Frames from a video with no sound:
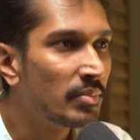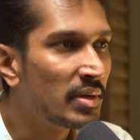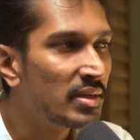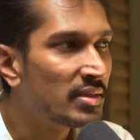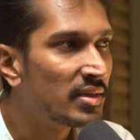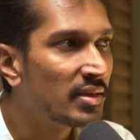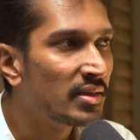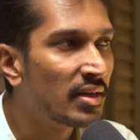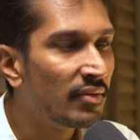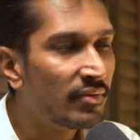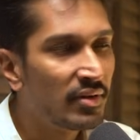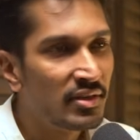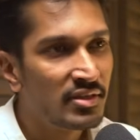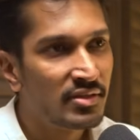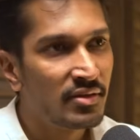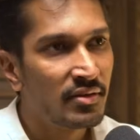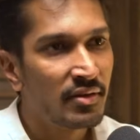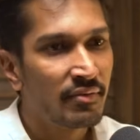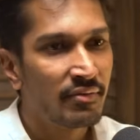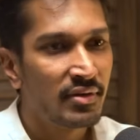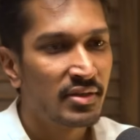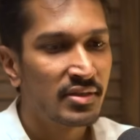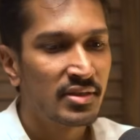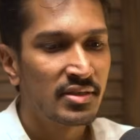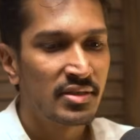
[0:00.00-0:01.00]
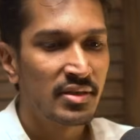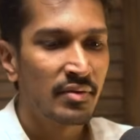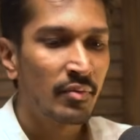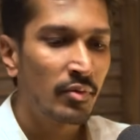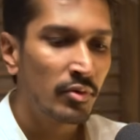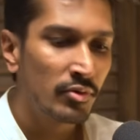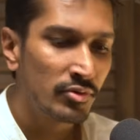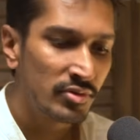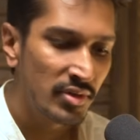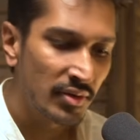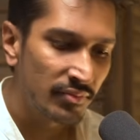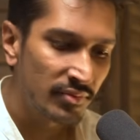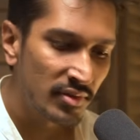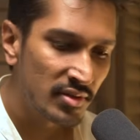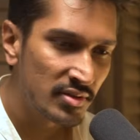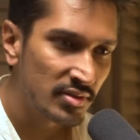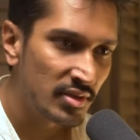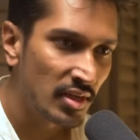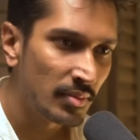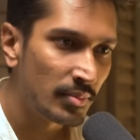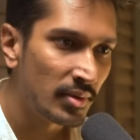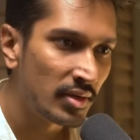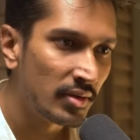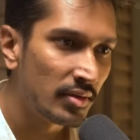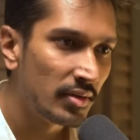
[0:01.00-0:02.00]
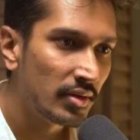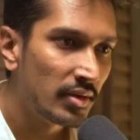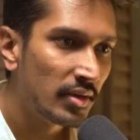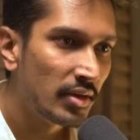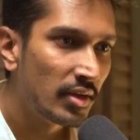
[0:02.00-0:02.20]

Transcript: basic definition of leverage is, I want to shift this table.